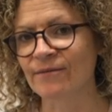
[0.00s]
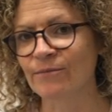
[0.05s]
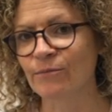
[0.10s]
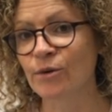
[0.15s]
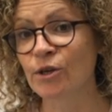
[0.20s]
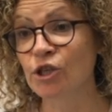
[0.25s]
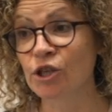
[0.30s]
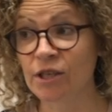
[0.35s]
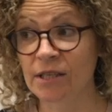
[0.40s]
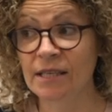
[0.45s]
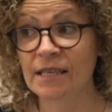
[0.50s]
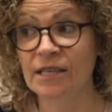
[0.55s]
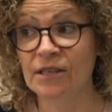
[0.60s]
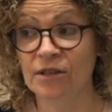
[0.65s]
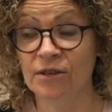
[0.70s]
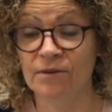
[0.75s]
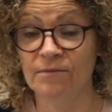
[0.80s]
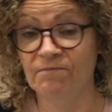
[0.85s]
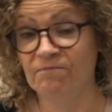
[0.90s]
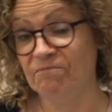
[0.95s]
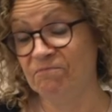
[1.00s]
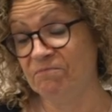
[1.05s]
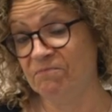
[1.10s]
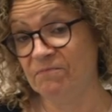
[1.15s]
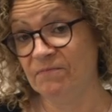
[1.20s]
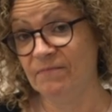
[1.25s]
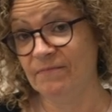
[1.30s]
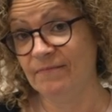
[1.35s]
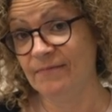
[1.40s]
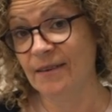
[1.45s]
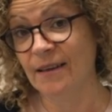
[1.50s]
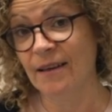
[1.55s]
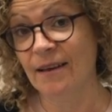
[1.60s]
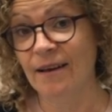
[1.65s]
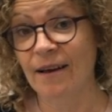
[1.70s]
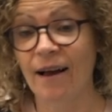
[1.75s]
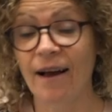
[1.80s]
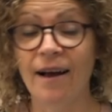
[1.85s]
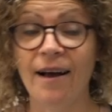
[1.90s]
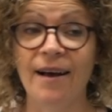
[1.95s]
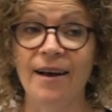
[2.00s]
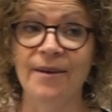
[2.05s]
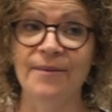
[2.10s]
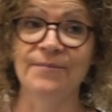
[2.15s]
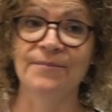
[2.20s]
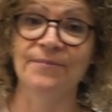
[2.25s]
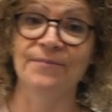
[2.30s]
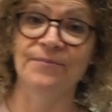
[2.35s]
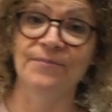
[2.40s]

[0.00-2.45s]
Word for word: We just need to um,